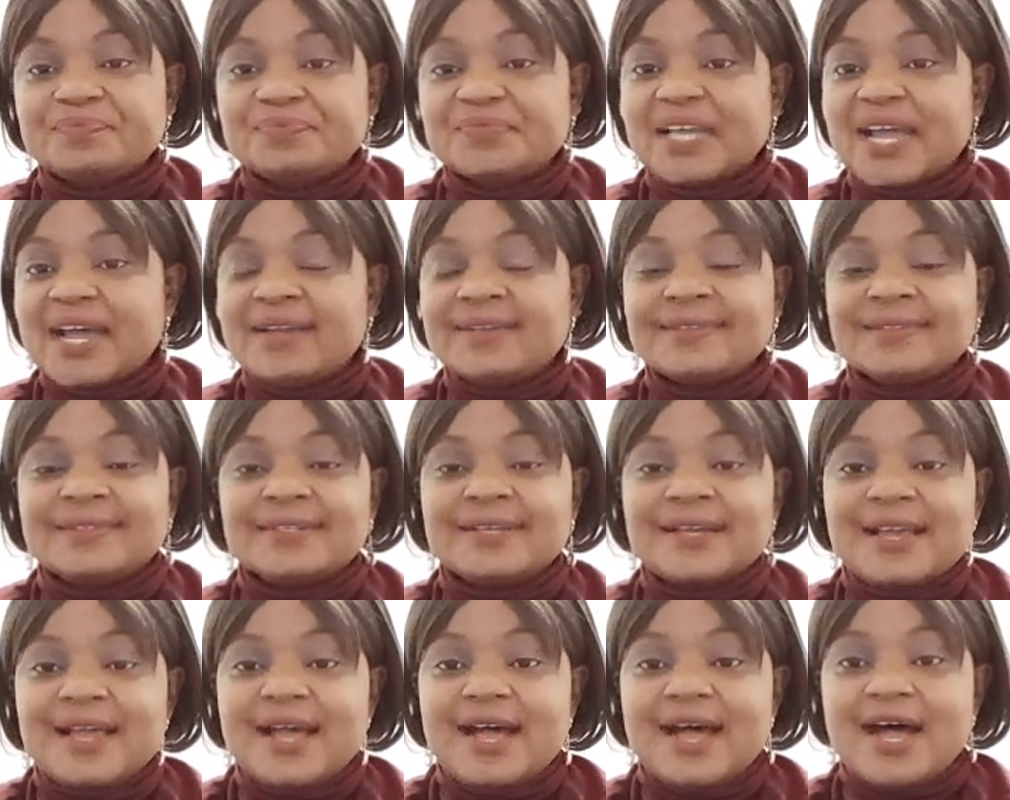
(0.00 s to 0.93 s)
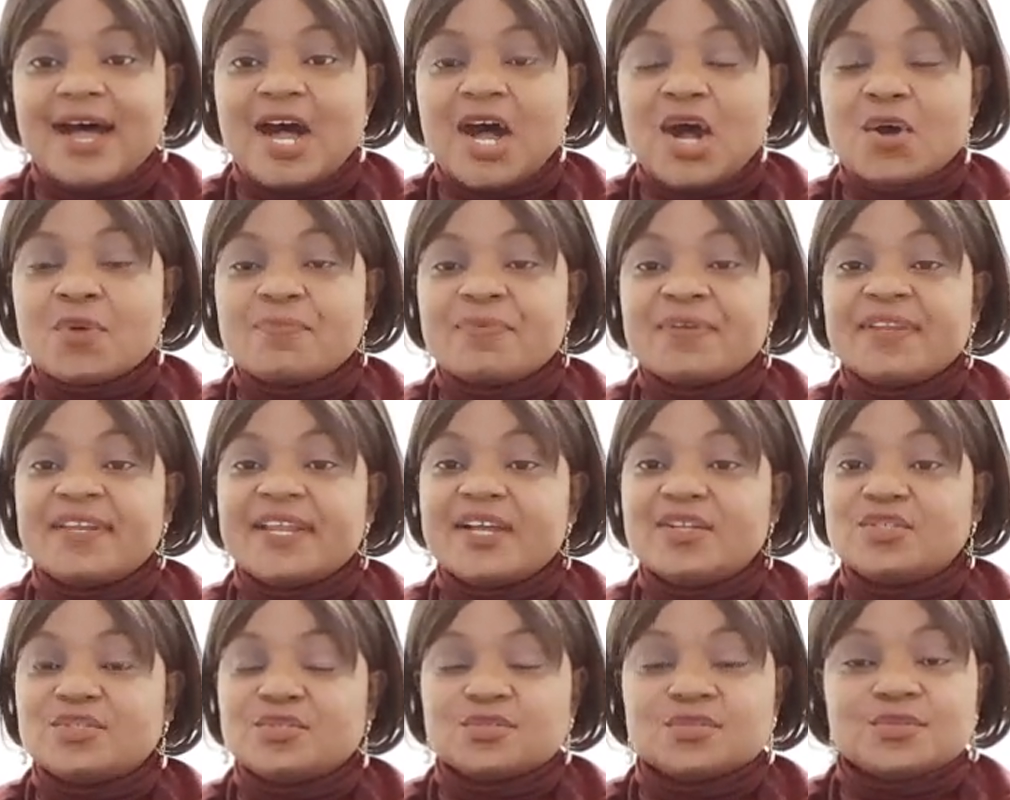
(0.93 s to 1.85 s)
and I'll be
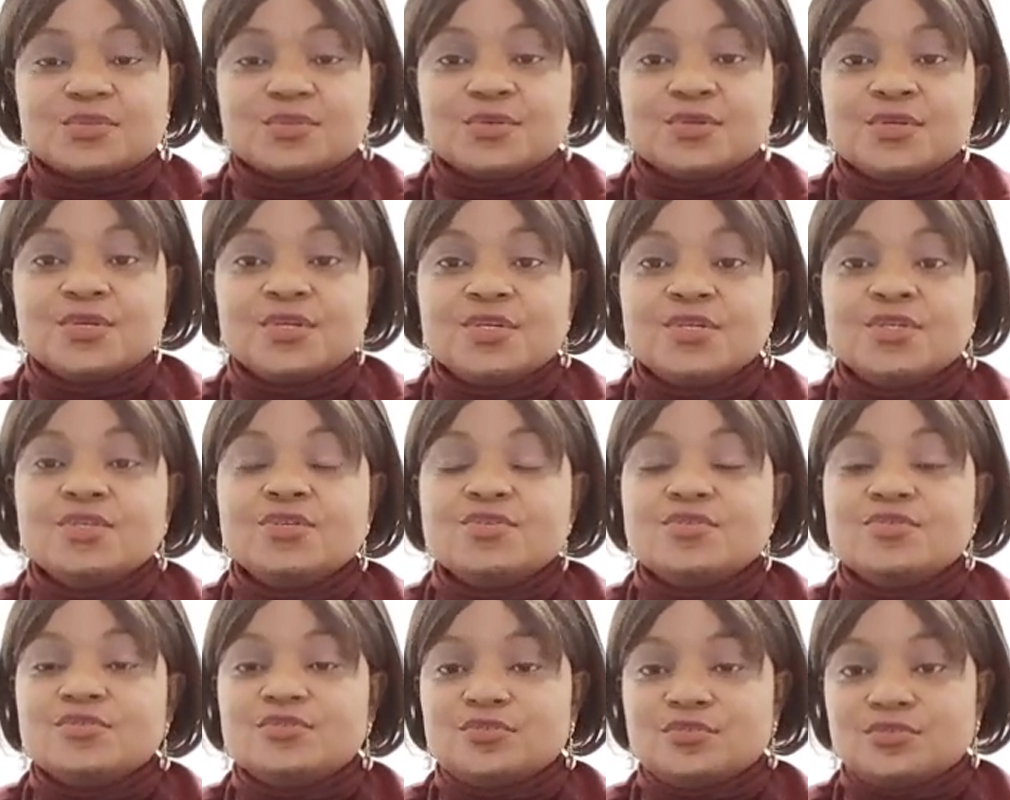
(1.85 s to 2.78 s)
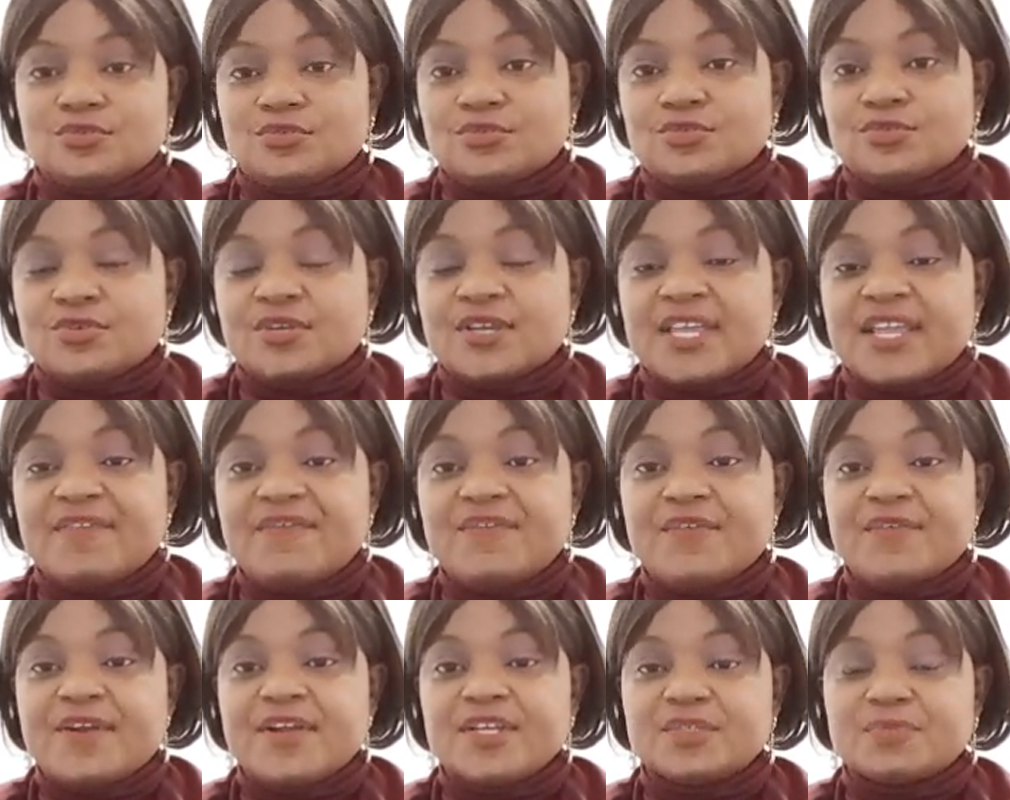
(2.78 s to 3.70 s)
there to give
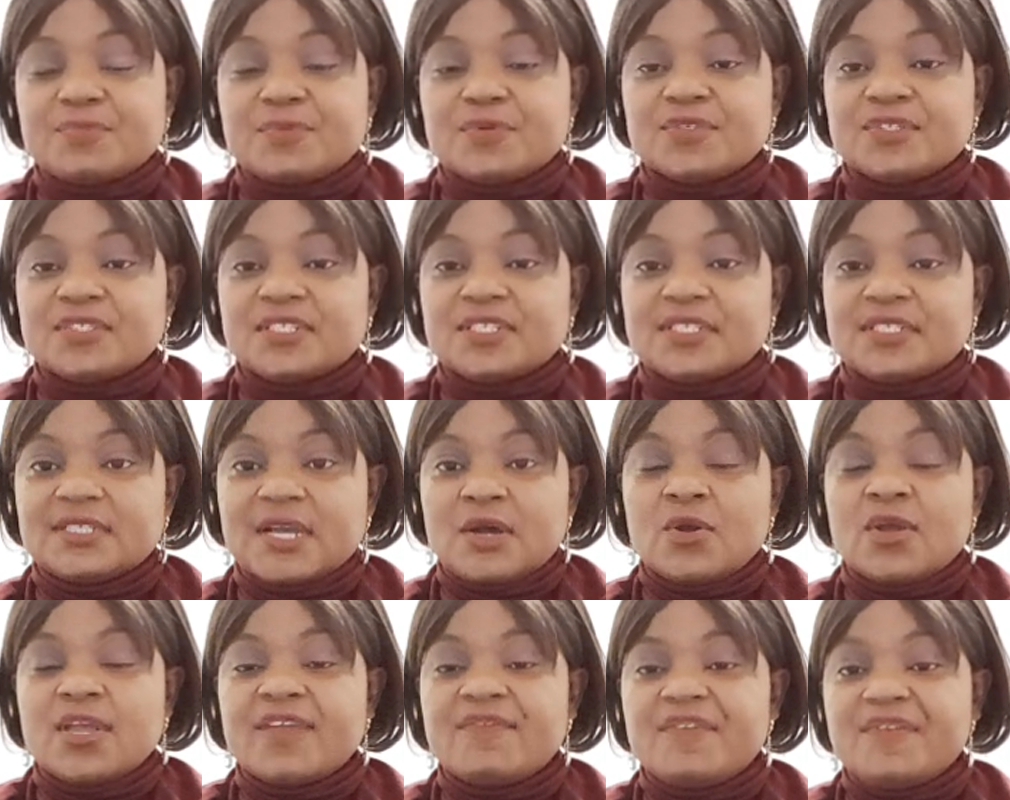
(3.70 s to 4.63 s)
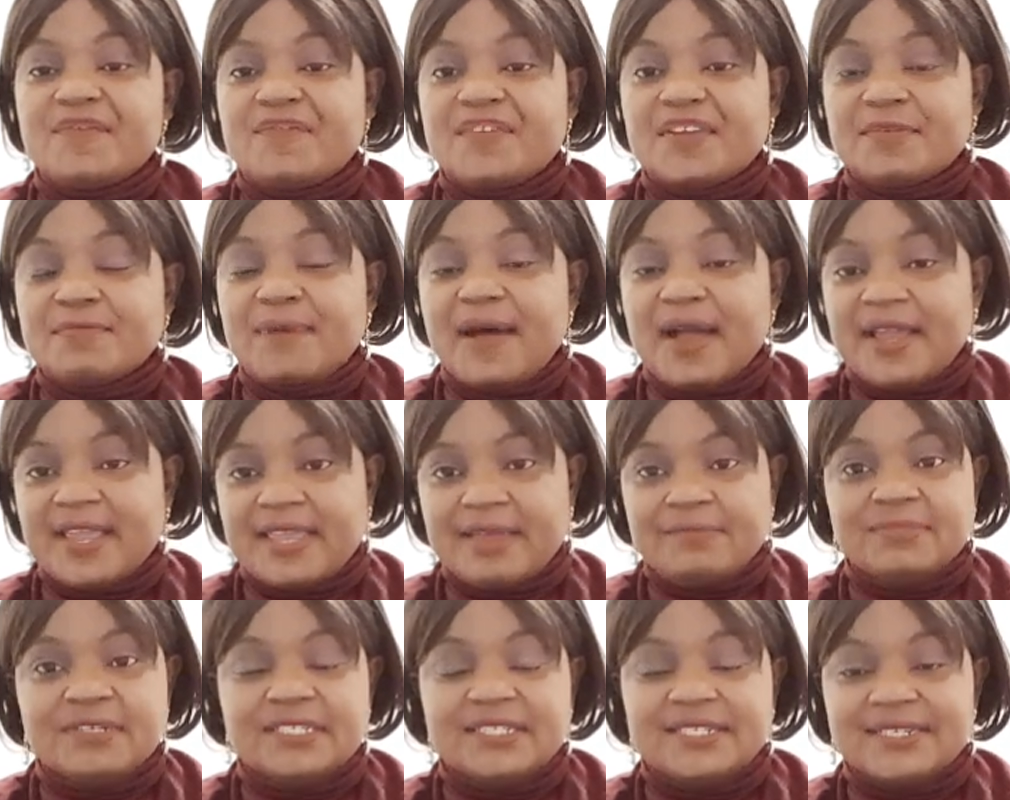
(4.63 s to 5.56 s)
you responses or give you feedback
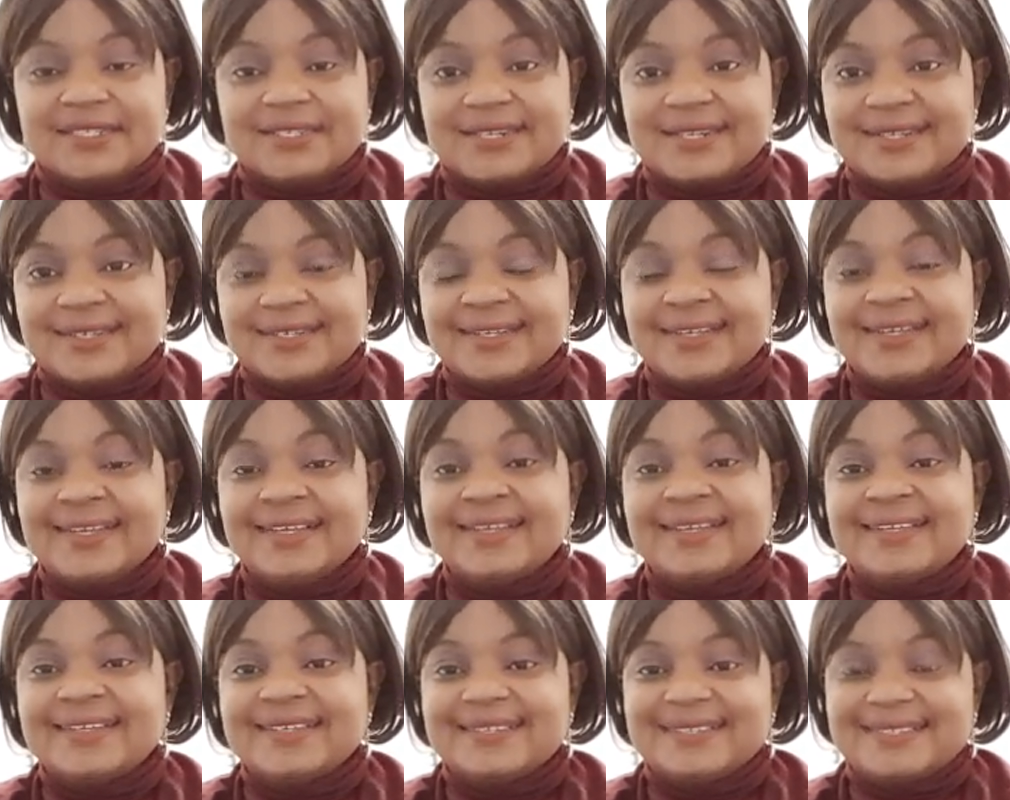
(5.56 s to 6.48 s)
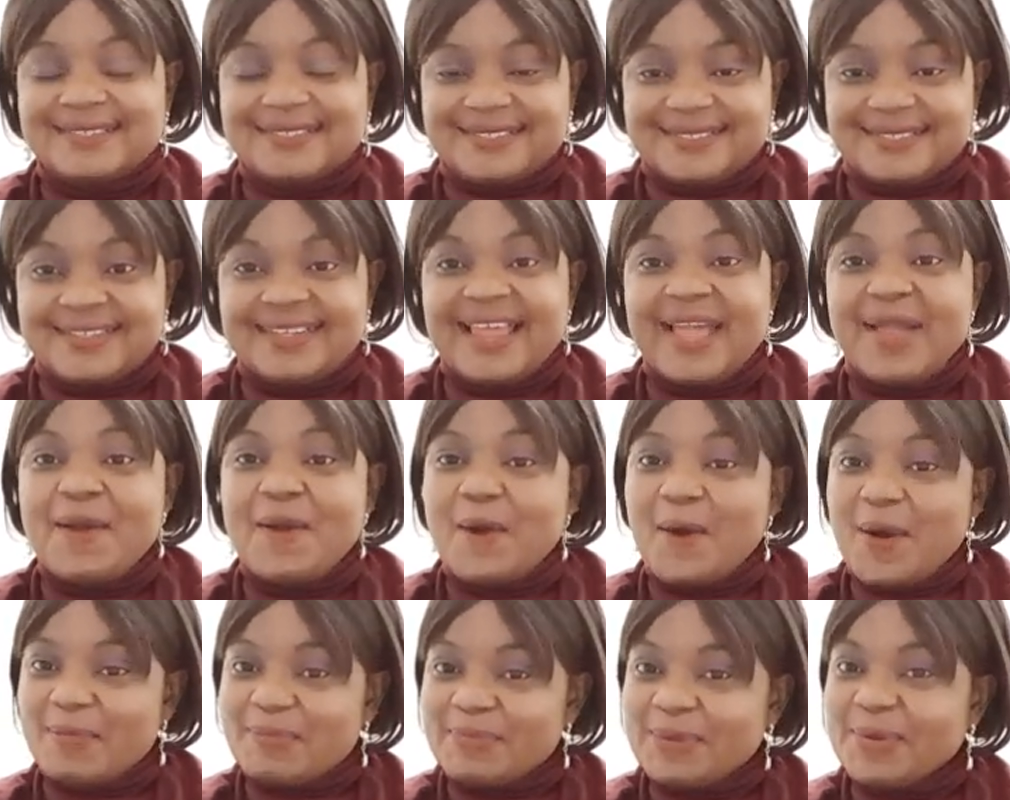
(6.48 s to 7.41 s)
immediately till I
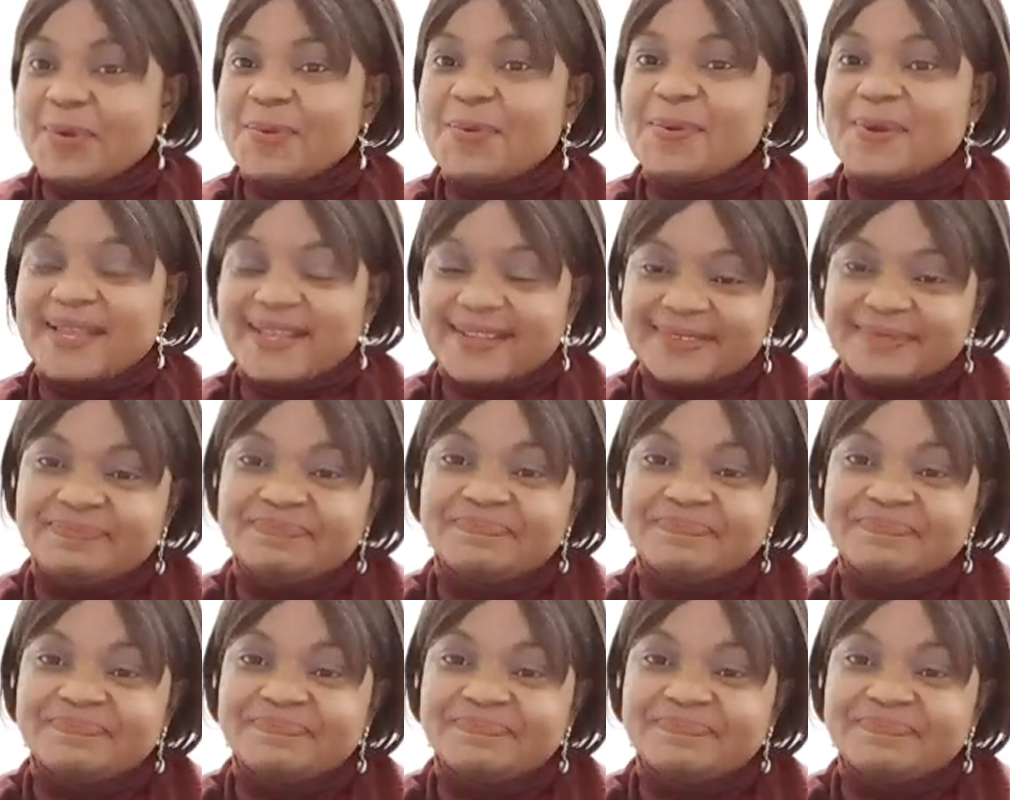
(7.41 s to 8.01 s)
come your way